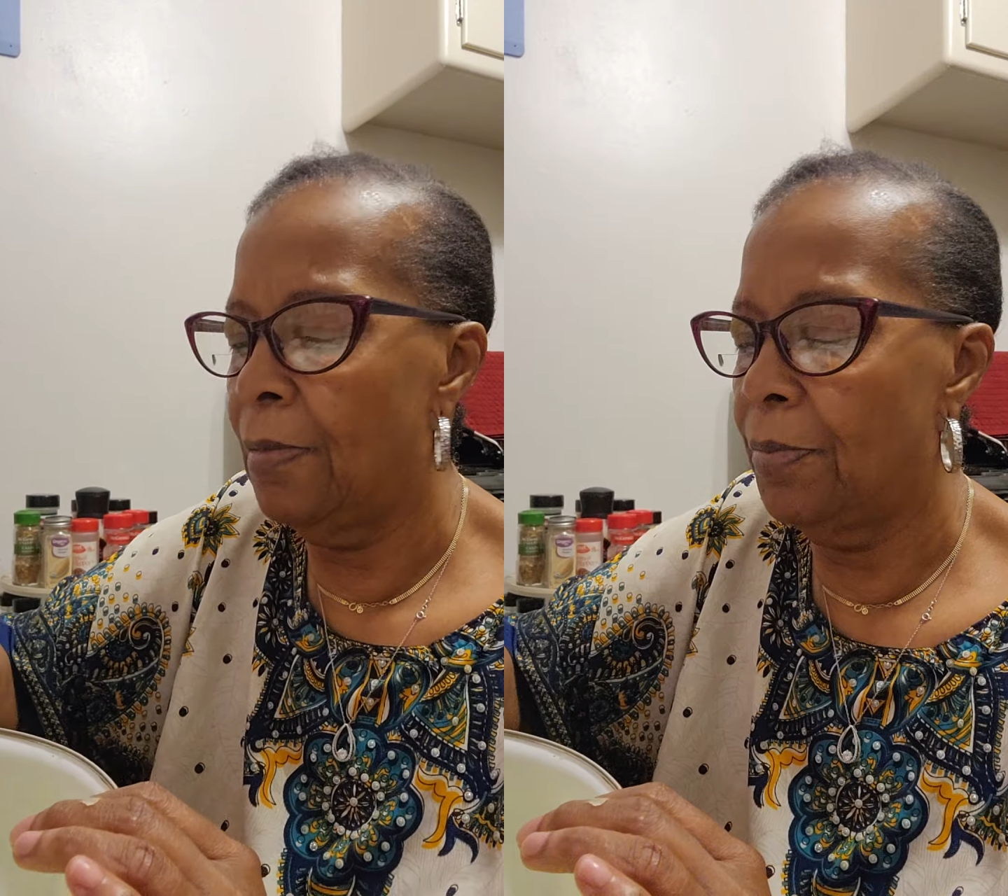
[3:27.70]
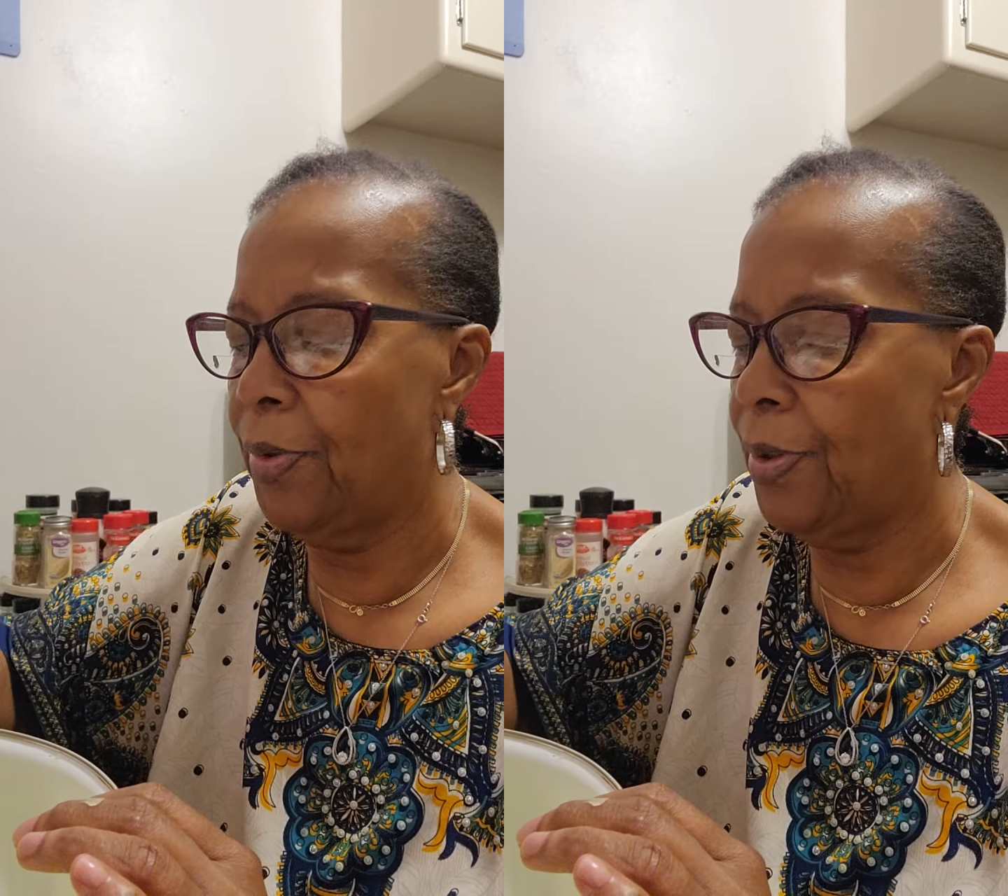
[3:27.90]

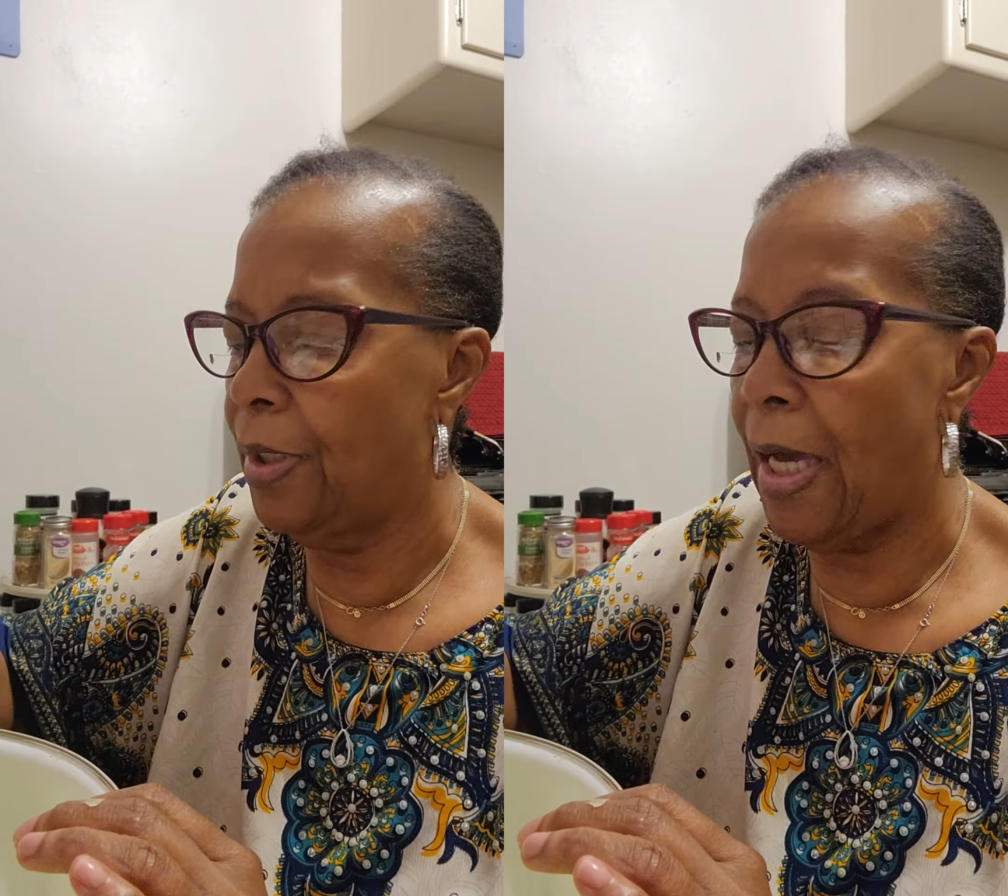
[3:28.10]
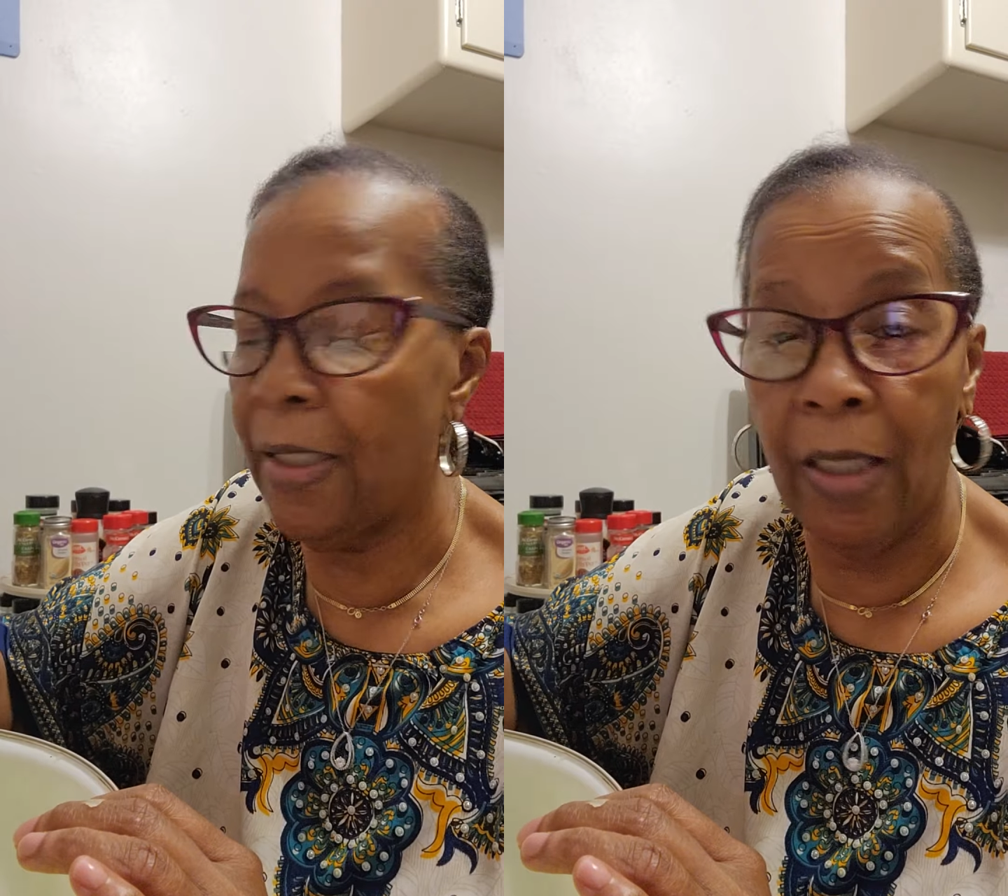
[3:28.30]
But
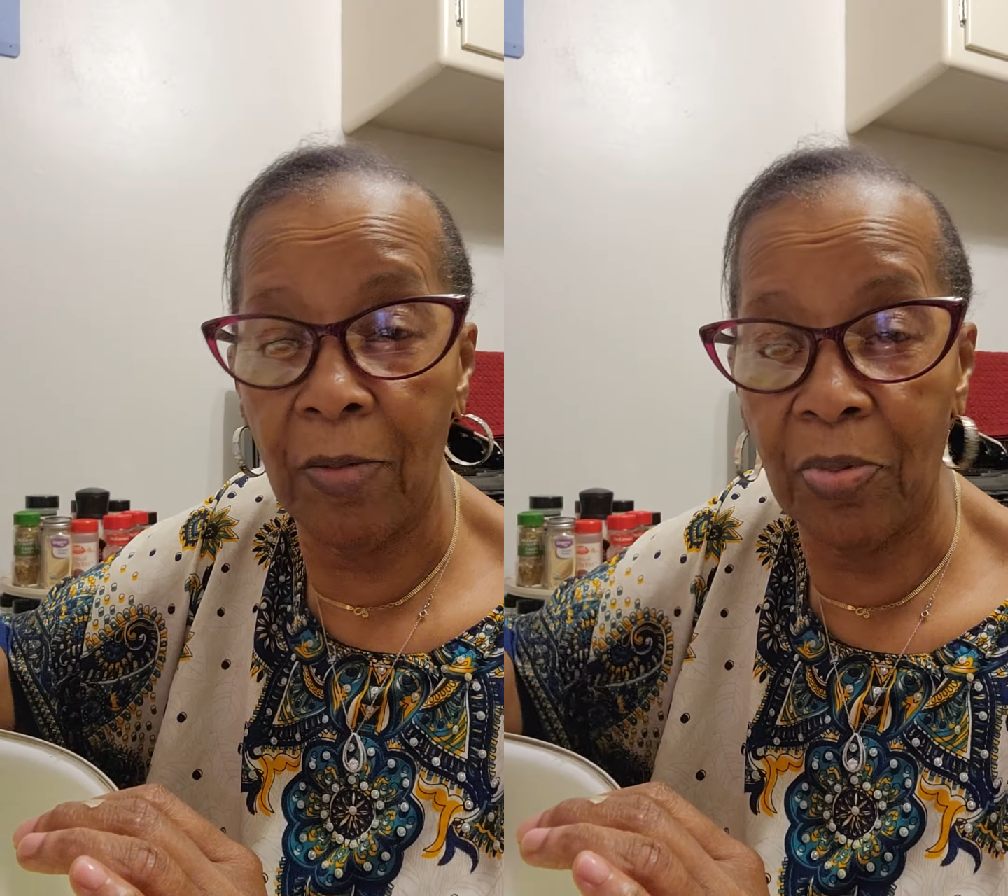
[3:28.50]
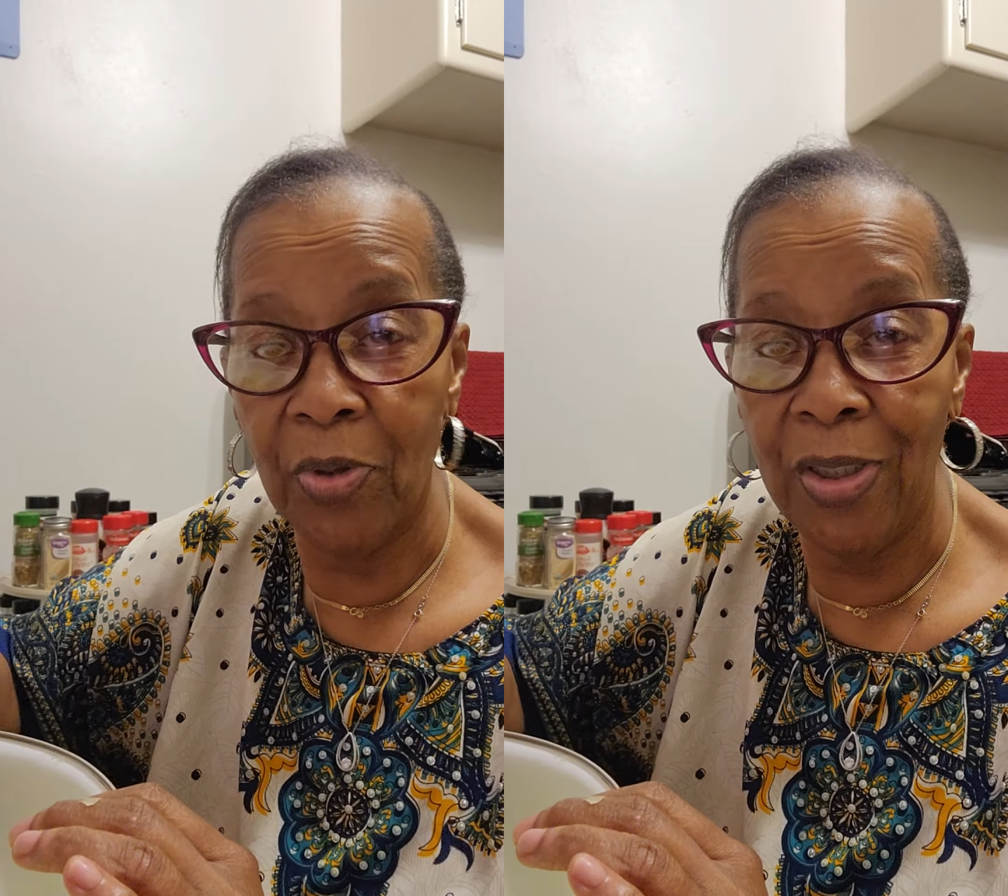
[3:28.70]
I got
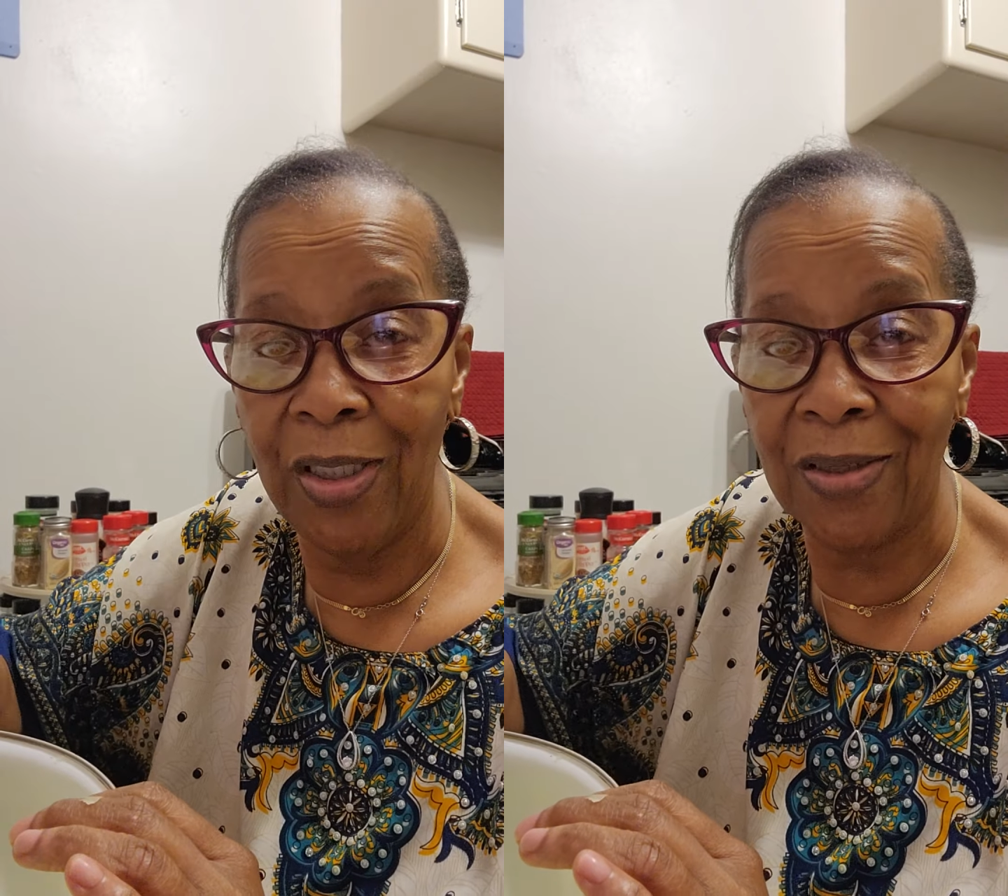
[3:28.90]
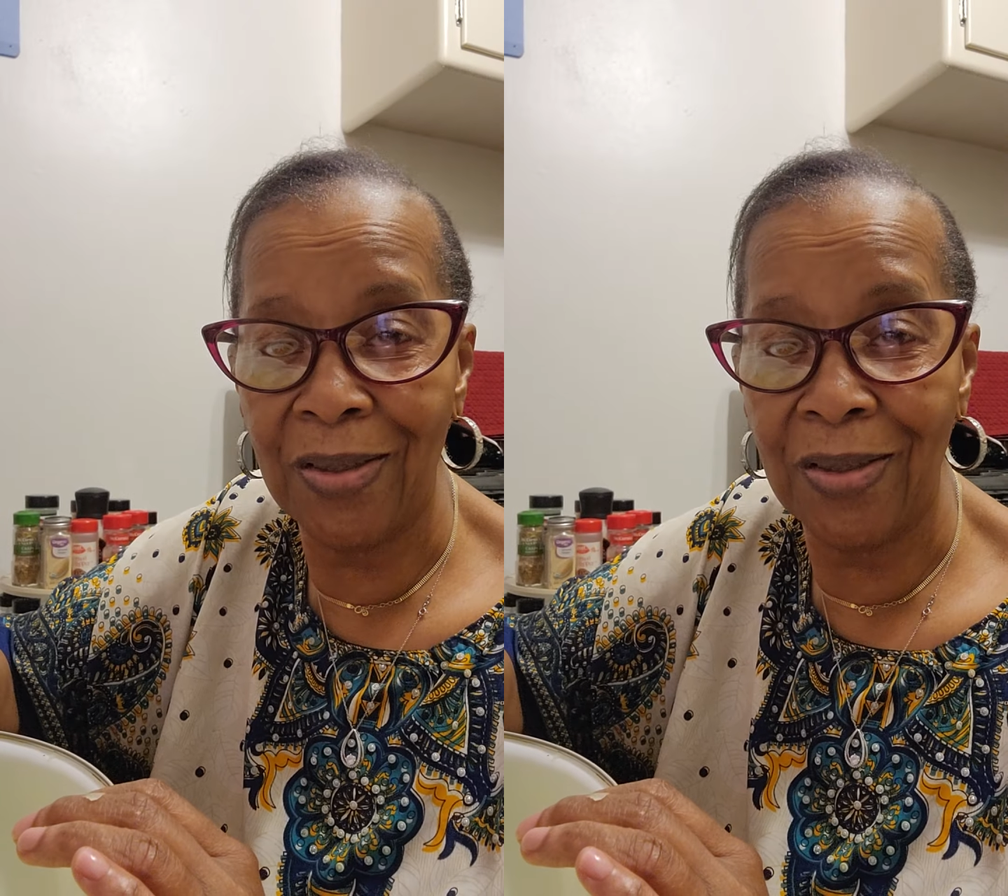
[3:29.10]
to bring that